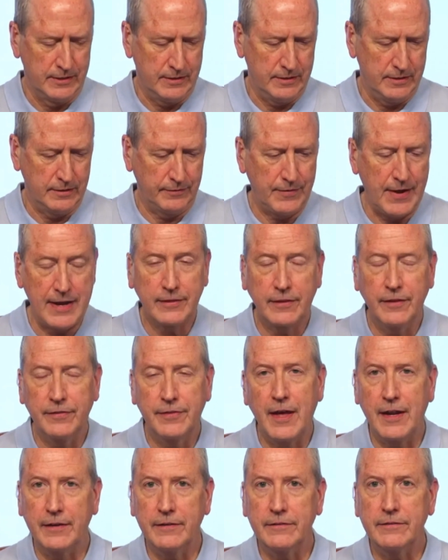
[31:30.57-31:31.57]
the fact that
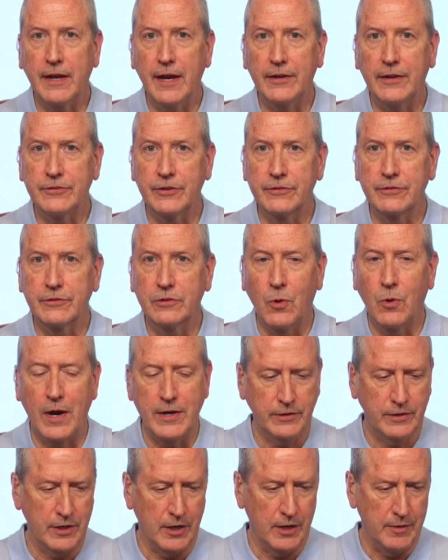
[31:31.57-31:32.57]
that hasn't
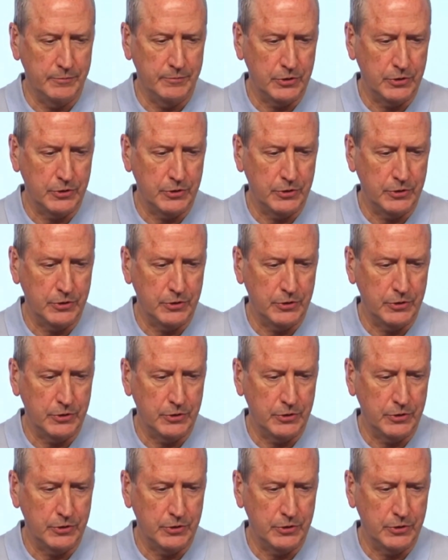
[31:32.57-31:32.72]
quite come